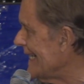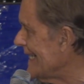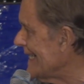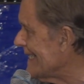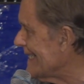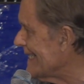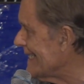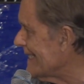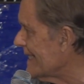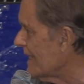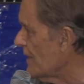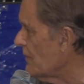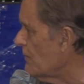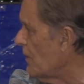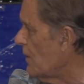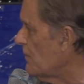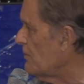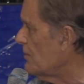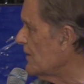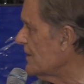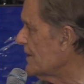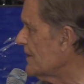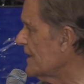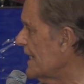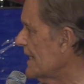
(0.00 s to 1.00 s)

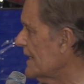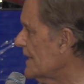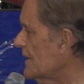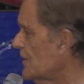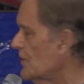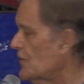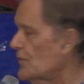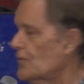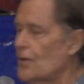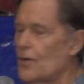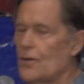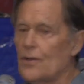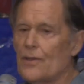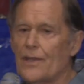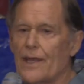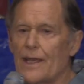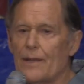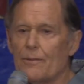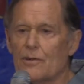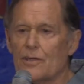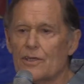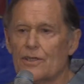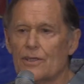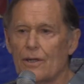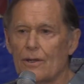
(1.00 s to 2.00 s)
0% controlled. They
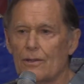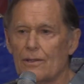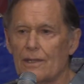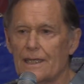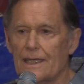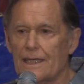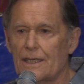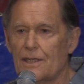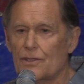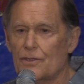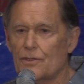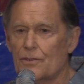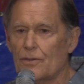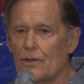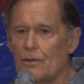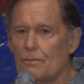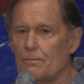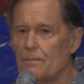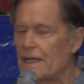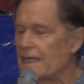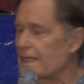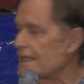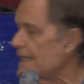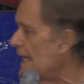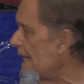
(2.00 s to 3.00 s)
were totally controlled
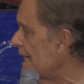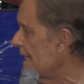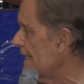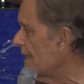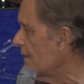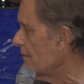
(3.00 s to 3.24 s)
by God.